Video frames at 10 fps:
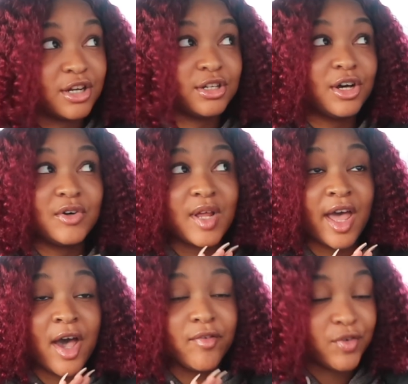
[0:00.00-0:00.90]
unknown. I
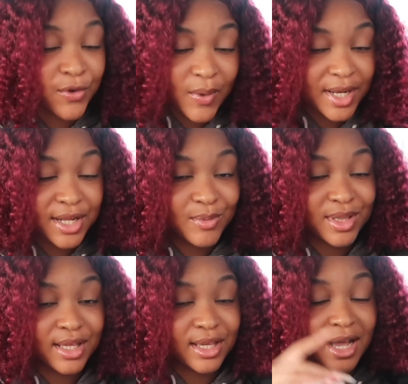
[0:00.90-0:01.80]
have no idea
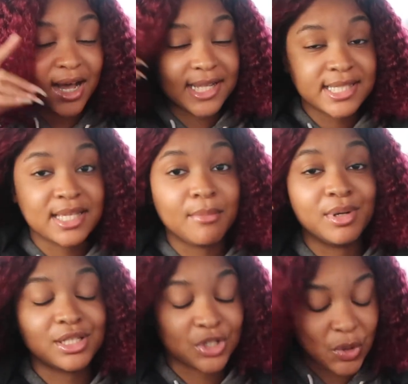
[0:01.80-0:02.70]
what they got,
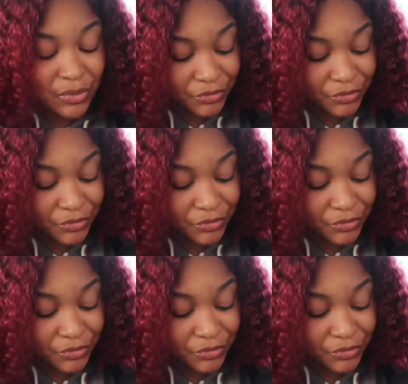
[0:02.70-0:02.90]
but it's going